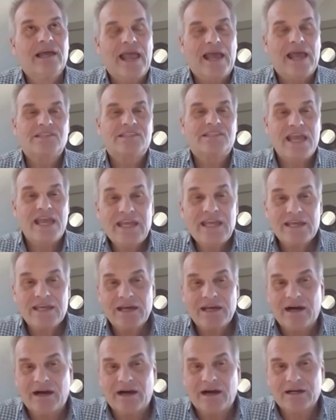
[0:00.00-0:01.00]
as they
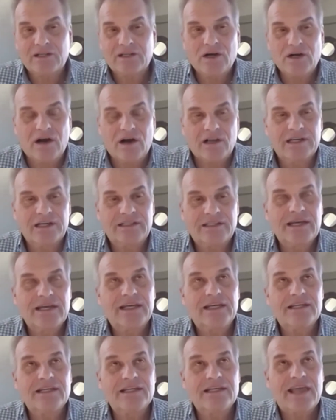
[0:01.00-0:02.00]
call it,
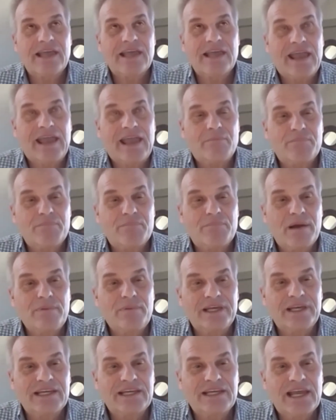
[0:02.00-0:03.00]
is a
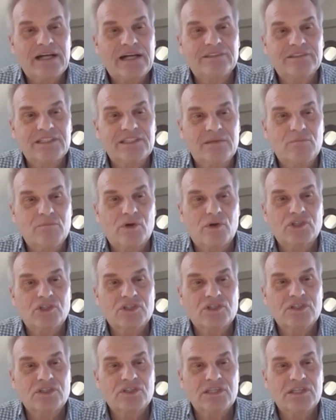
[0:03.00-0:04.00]
public health
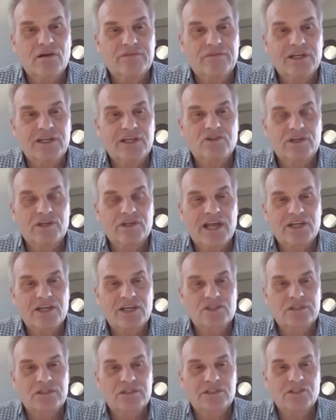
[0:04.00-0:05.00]
emergency of
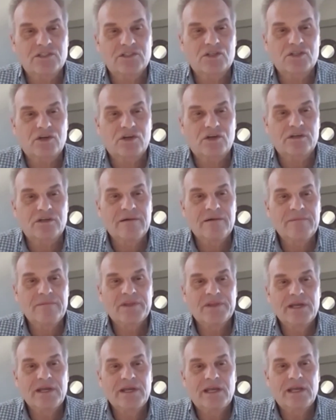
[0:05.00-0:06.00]
international concern.
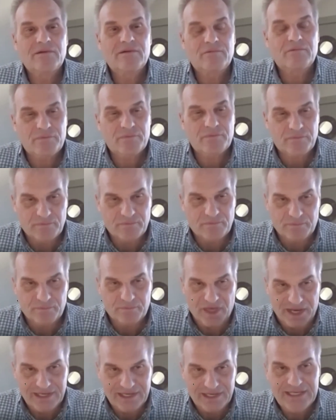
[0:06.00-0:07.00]

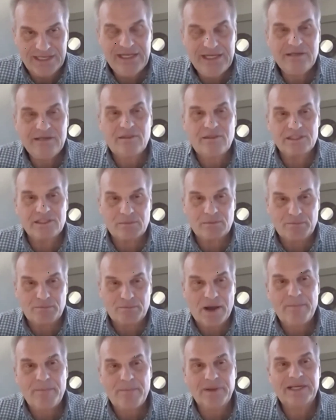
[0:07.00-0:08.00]
They need this
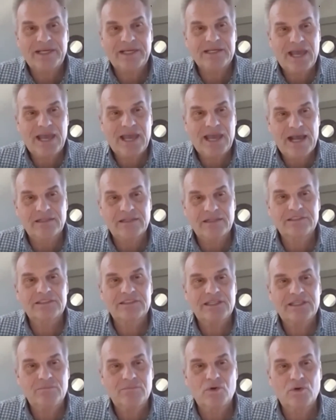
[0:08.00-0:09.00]
public health
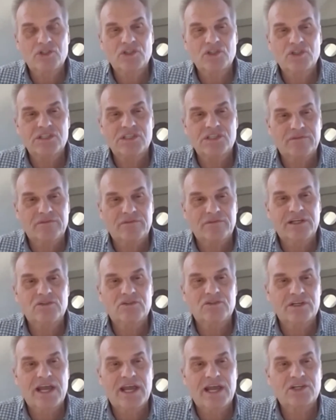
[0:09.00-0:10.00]
emergency of
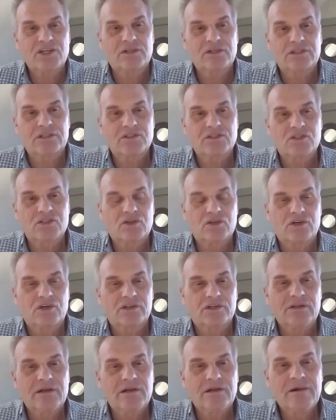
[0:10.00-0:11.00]
international
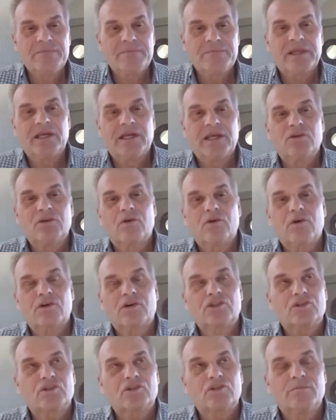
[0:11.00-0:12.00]
concern in
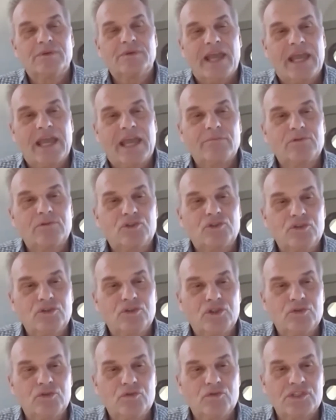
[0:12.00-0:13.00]
order to be able to
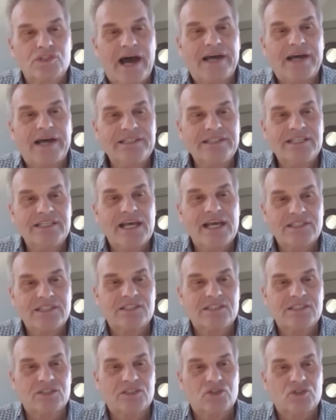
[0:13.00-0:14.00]
use
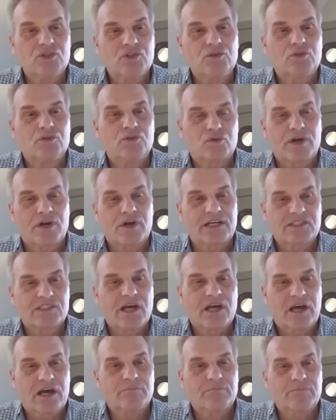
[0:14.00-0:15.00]
untested new
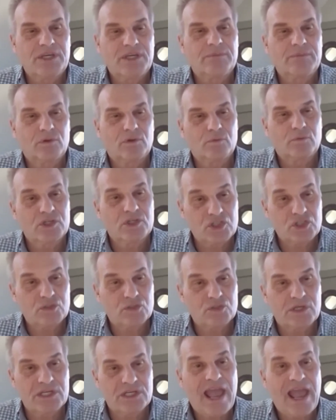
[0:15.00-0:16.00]
drugs on people, which
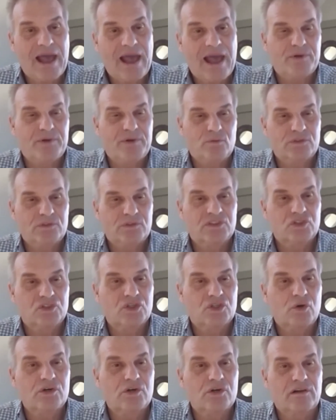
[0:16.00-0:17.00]
is what happened with the
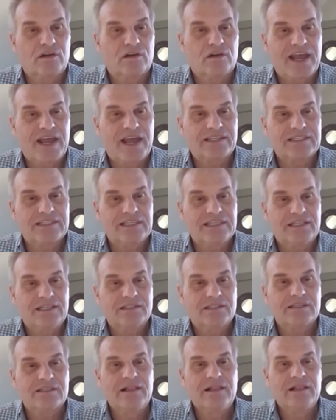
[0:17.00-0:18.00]
so-called
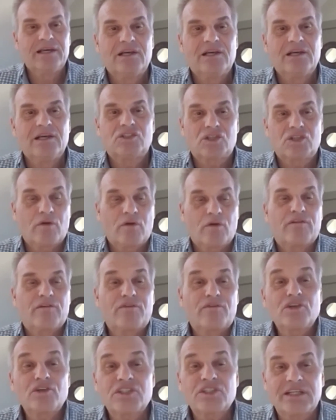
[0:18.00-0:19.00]
vaccines. So the
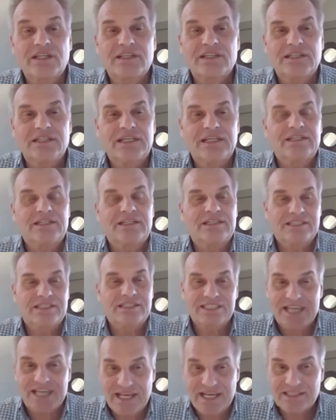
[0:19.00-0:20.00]
first thing they needed is
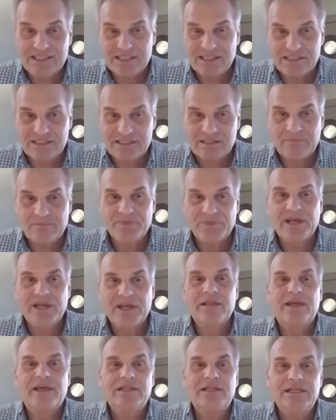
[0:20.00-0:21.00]
cases.
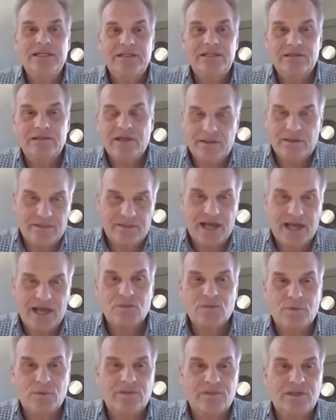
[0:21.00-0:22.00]
They needed, and
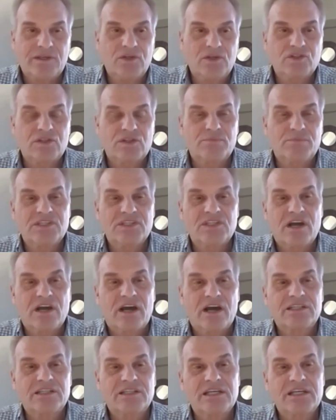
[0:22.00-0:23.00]
that's what they used the
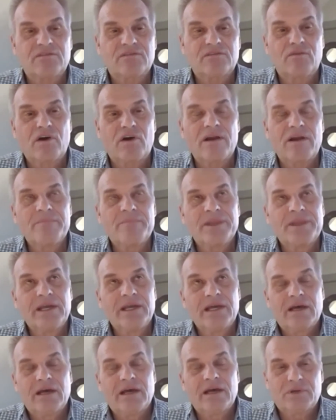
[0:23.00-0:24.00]
PCR test for,
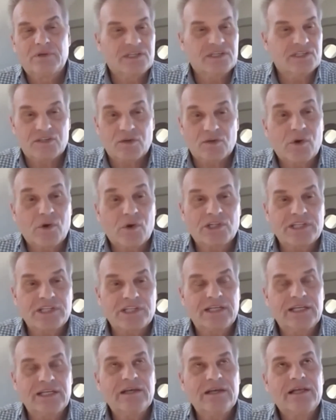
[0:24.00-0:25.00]
because there weren't
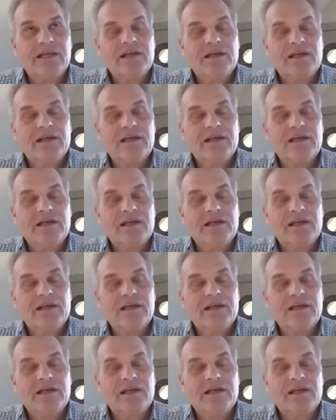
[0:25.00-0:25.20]
any.